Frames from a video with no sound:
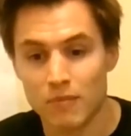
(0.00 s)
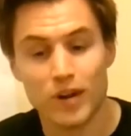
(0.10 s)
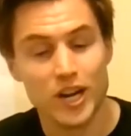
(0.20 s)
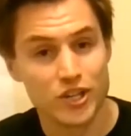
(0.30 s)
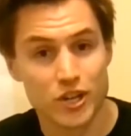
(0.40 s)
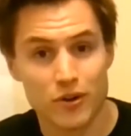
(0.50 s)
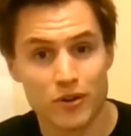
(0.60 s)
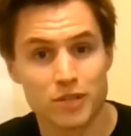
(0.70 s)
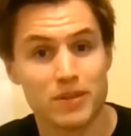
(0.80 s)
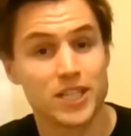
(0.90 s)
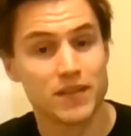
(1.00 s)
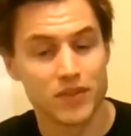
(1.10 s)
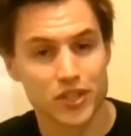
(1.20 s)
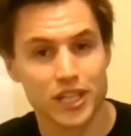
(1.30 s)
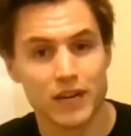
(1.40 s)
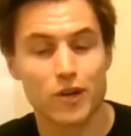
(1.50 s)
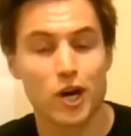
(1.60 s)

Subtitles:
ratios specifically of